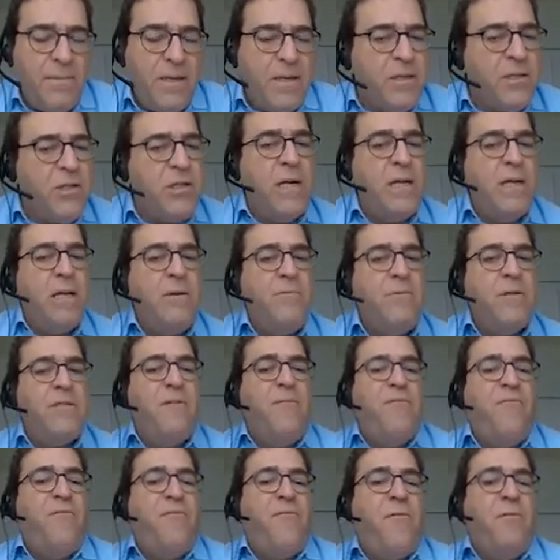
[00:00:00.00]
because China was
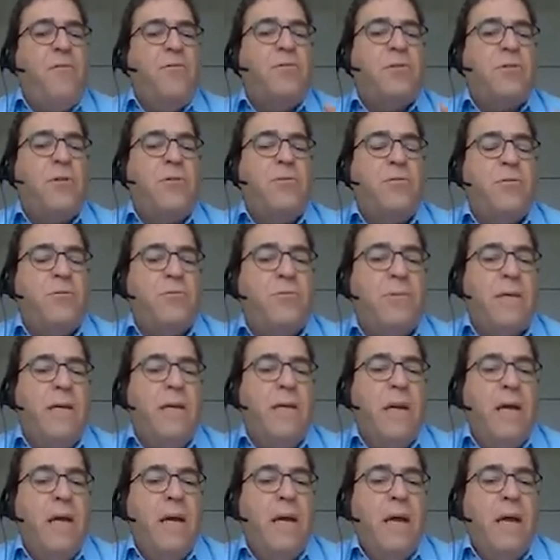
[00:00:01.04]
the first country